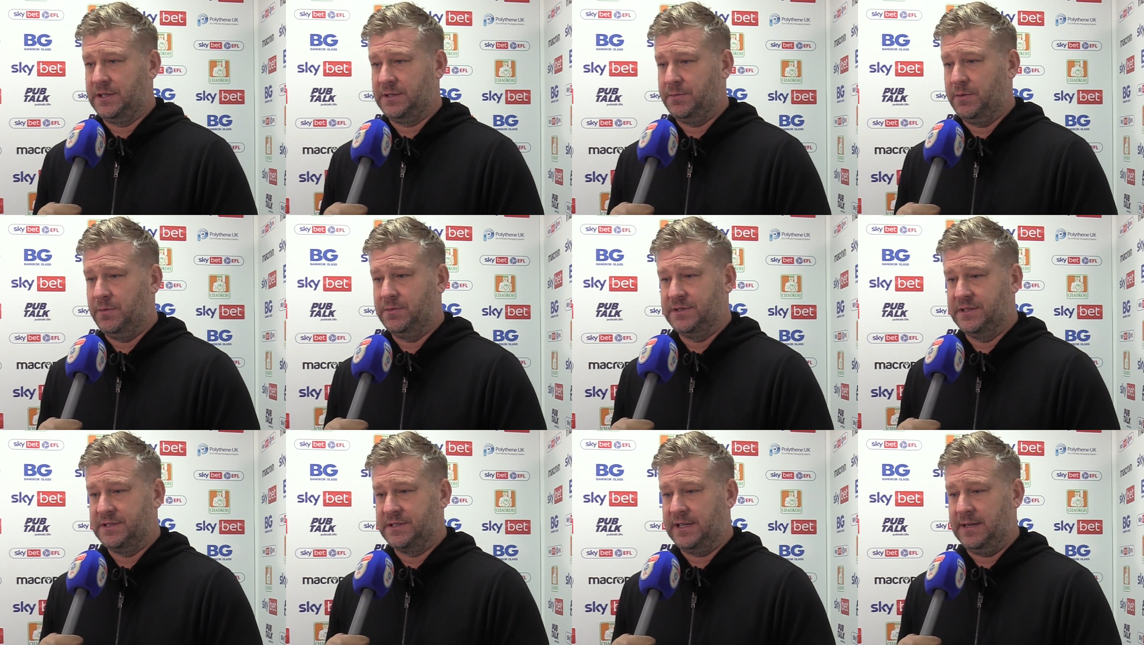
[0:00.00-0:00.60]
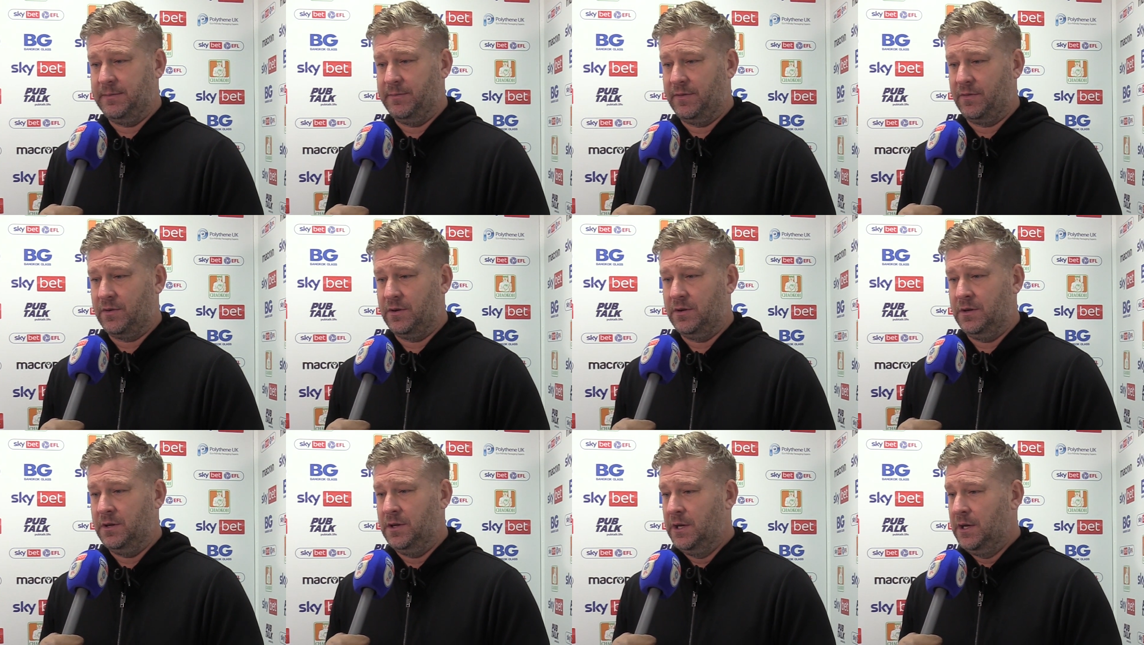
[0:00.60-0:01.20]
this moment in time. I've
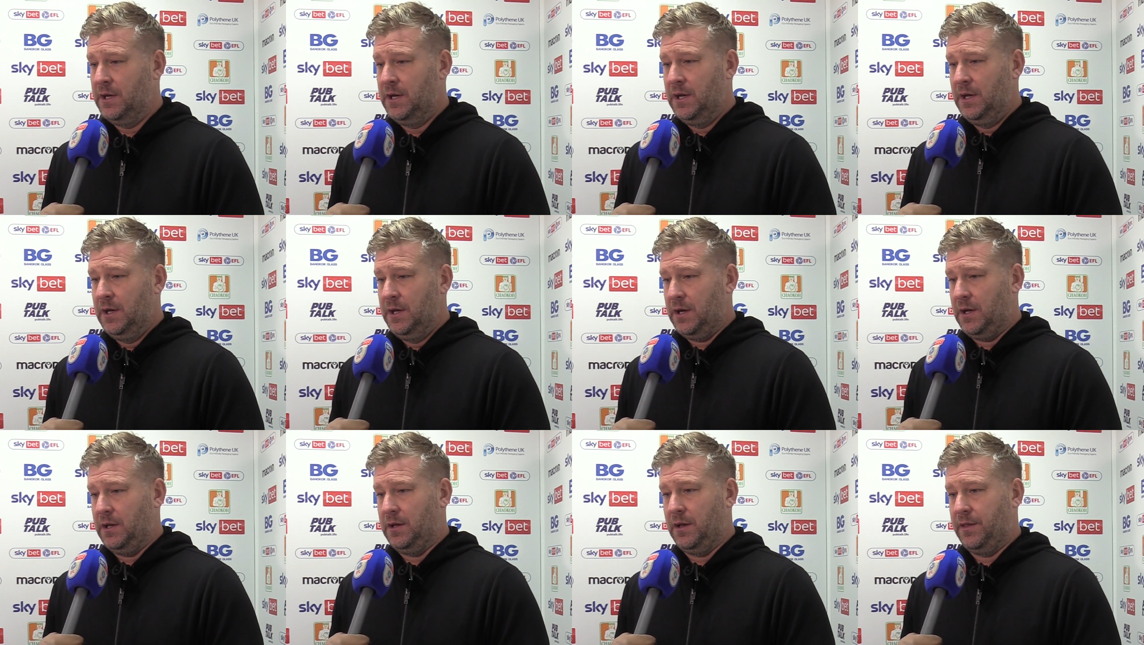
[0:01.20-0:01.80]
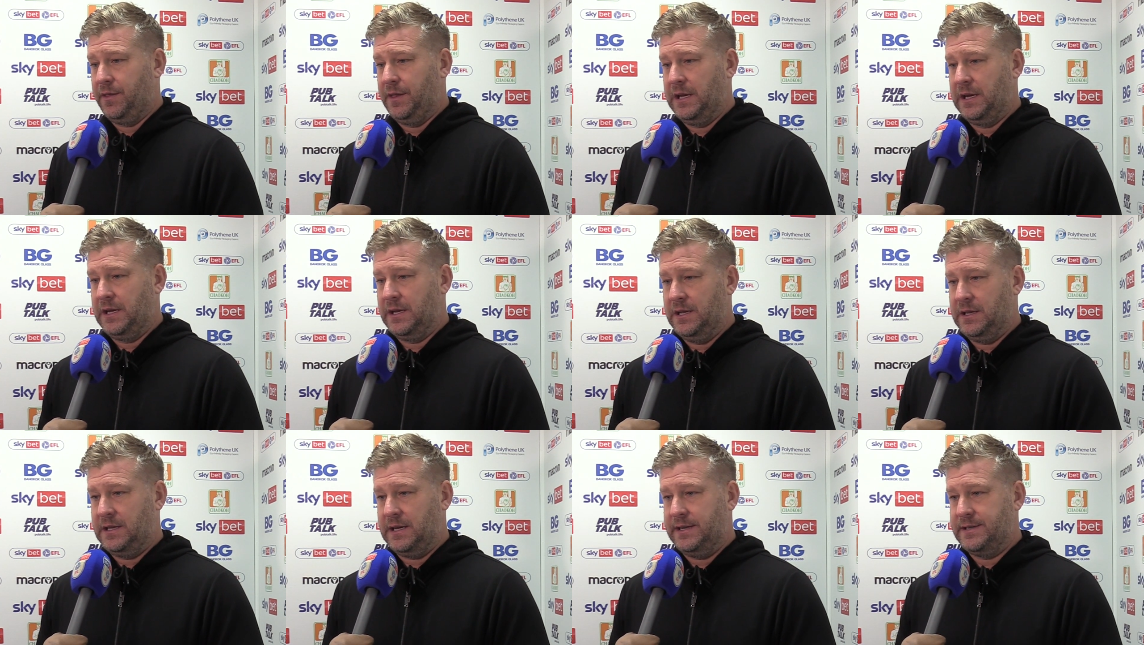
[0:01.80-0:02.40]
got a lot of
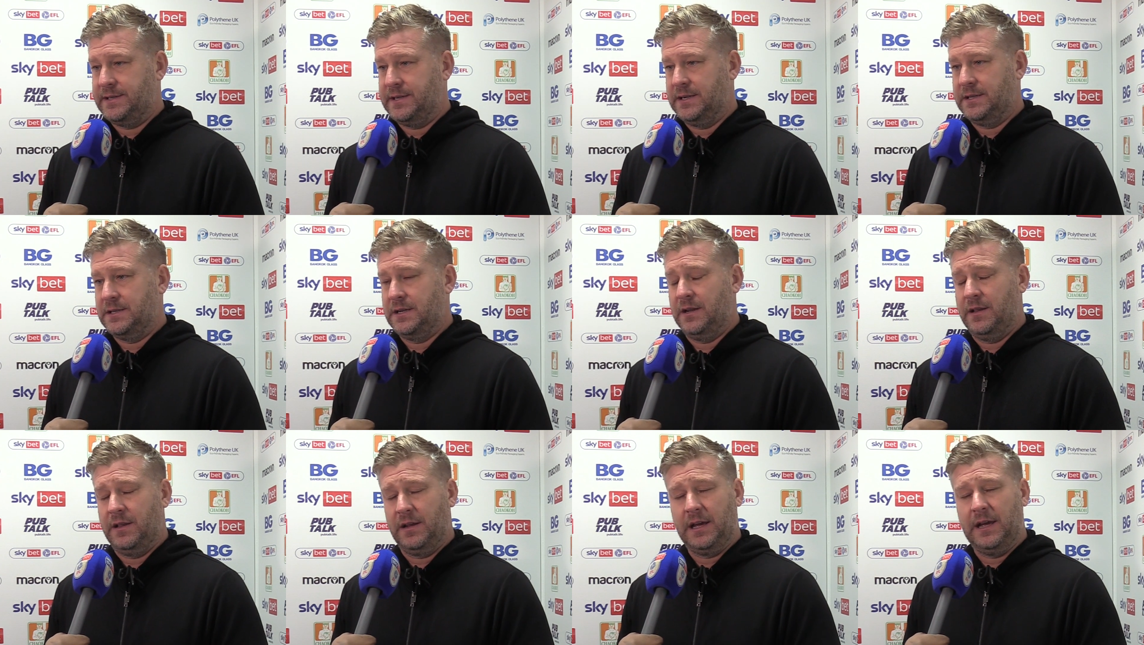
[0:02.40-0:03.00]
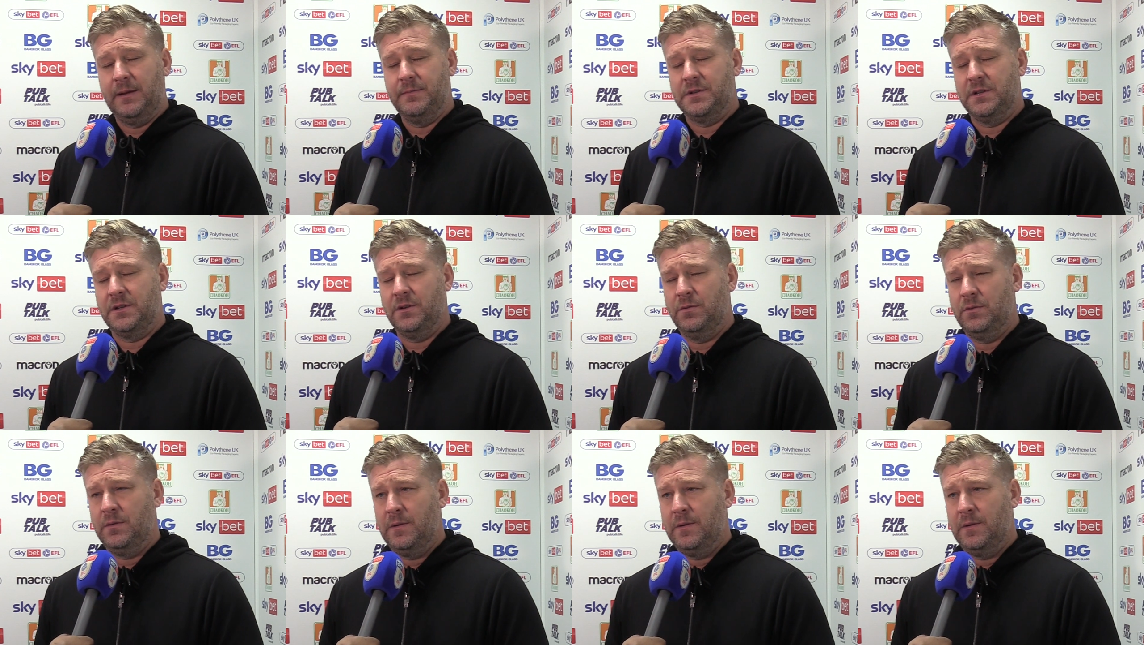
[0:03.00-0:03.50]
thinking and dissecting of the game to do.